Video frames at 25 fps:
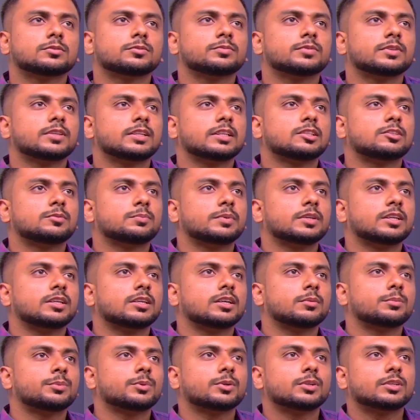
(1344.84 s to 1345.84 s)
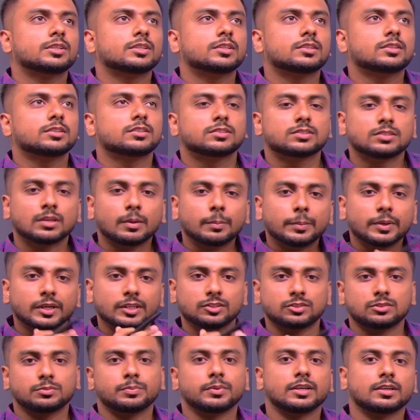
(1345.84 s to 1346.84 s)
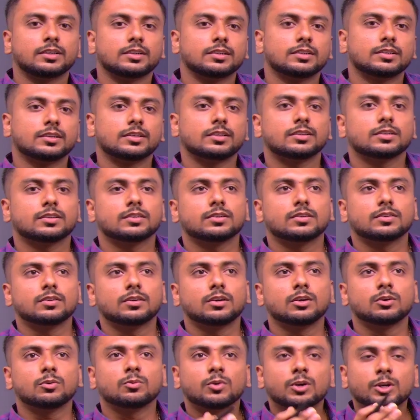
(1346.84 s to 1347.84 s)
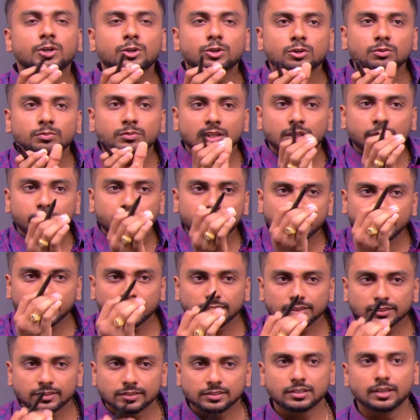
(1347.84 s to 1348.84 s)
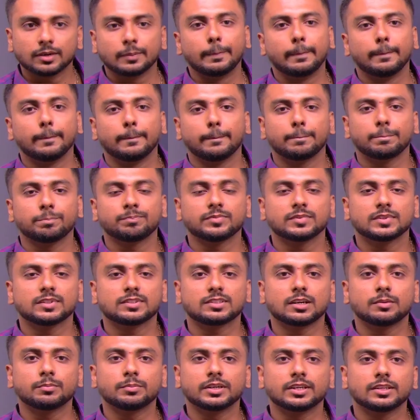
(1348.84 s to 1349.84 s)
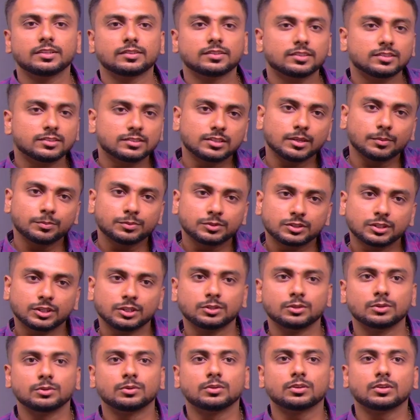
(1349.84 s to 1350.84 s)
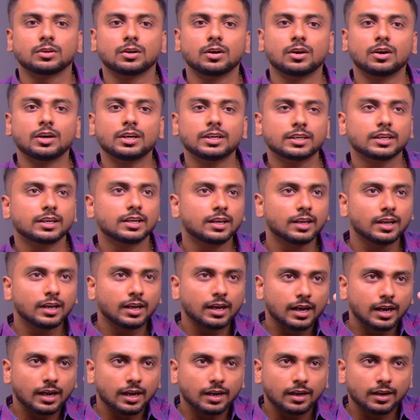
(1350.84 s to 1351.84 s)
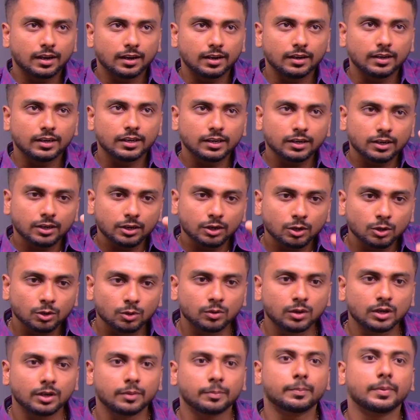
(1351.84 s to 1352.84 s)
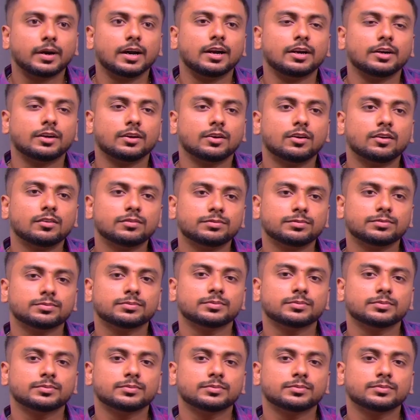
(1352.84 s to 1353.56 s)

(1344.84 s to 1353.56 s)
we'll speak about sub inspector, or what do you mean by a sub? Sub is a substitute or a lower part of